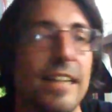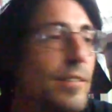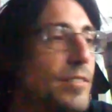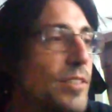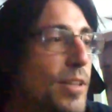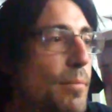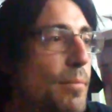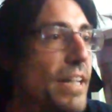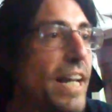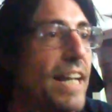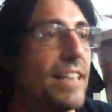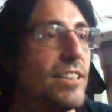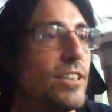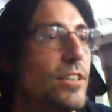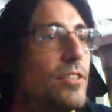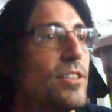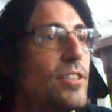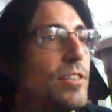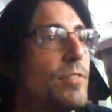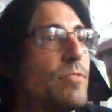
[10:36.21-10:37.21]
someone next
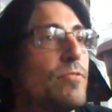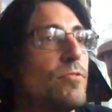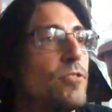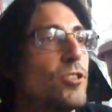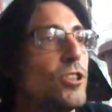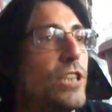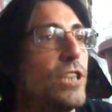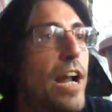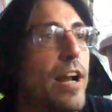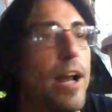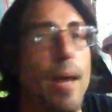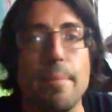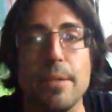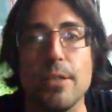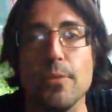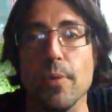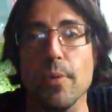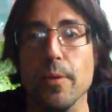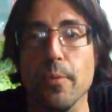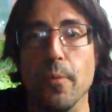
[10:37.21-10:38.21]
to you just shout out
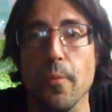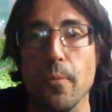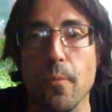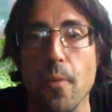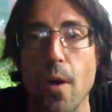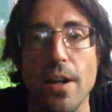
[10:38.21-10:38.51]
between